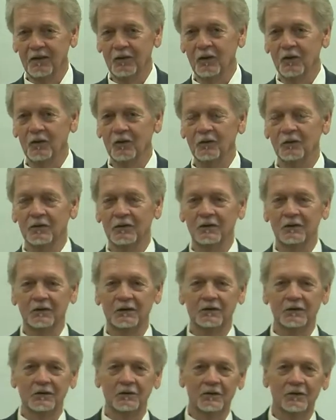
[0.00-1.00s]
You know,
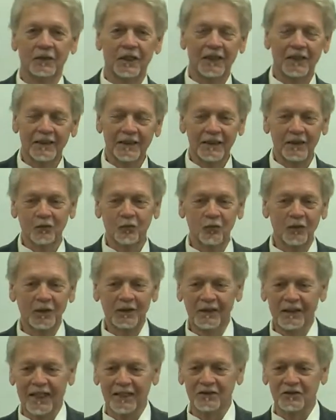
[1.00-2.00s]
you got to get
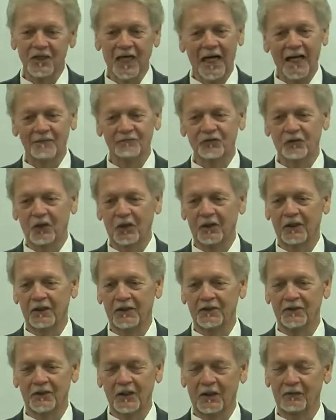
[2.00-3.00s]
rid of that jive
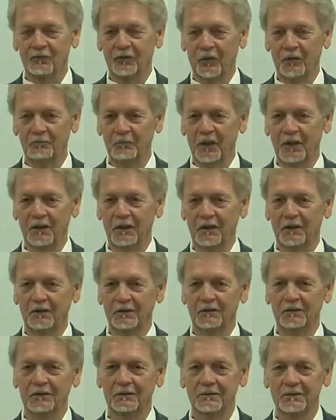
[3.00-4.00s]
turkey stuff for a minute
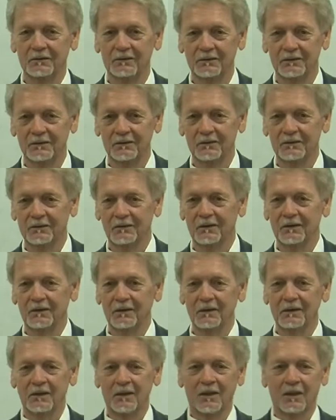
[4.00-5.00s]

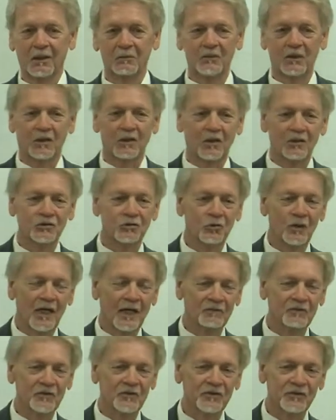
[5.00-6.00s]
uh, because you
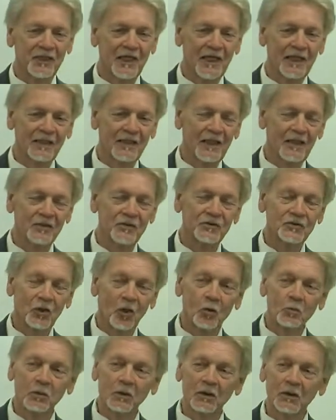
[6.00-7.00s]
have to stand there
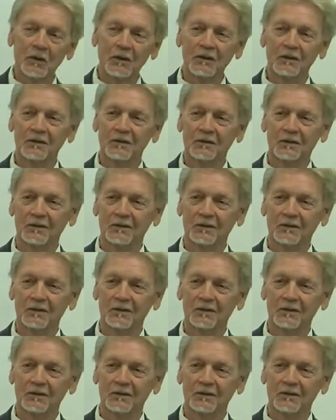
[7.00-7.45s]
soberly